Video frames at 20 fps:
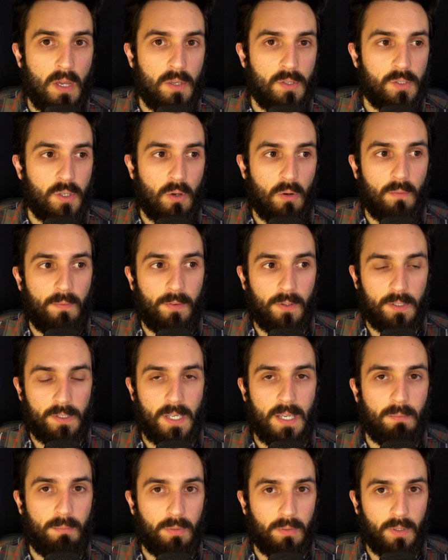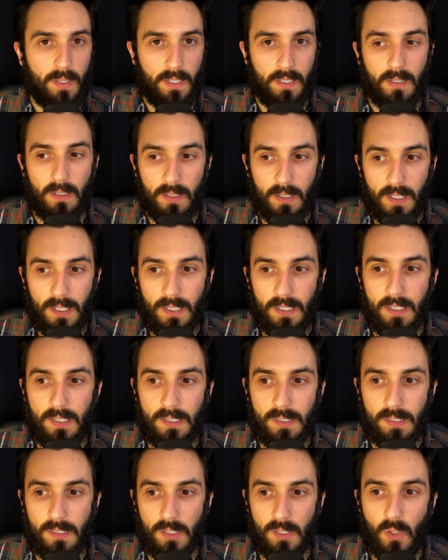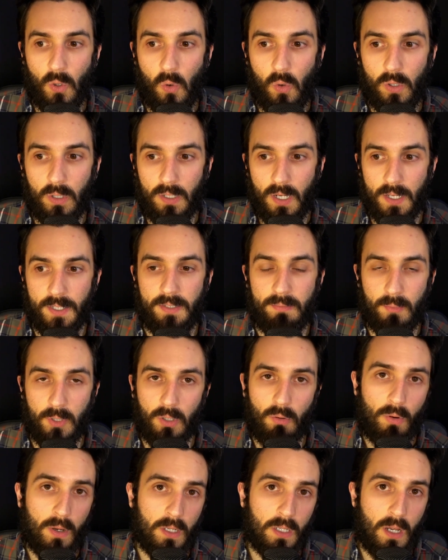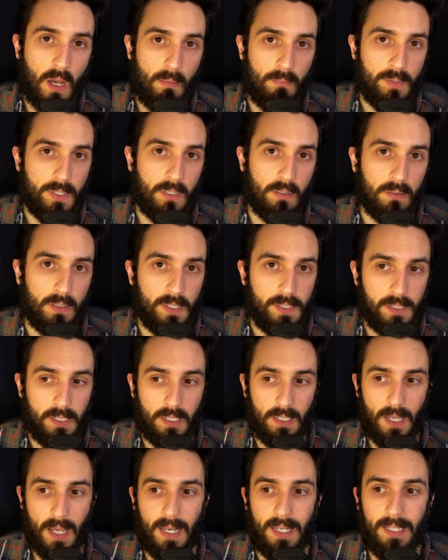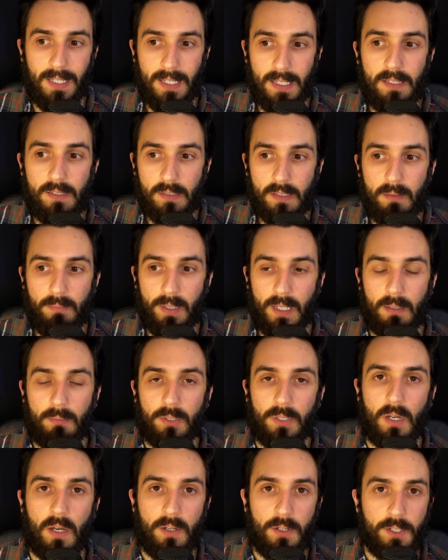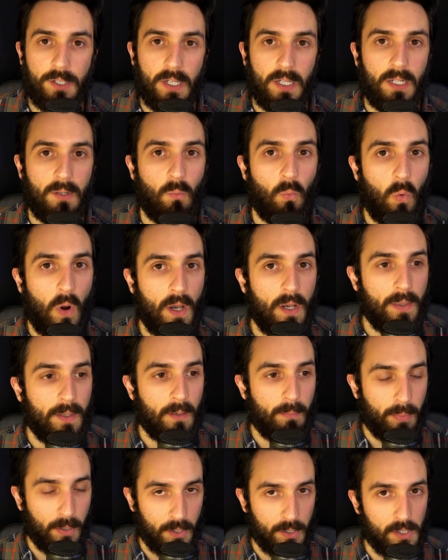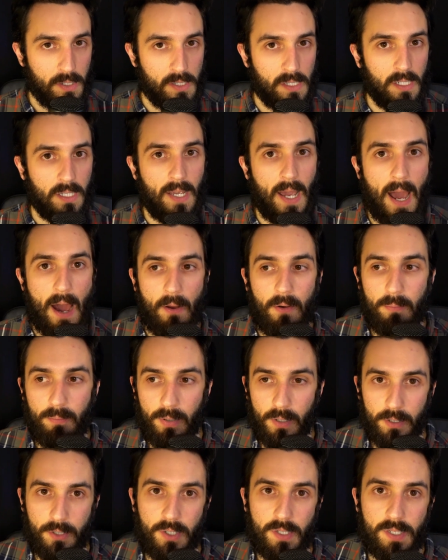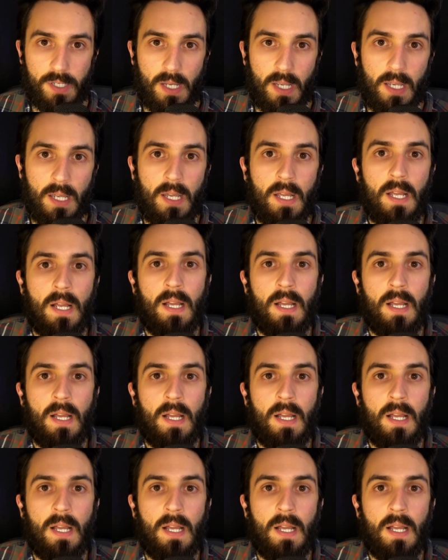So for example, is your customer going to come to your listing and easily be able to understand what they're purchasing, how to purchase it,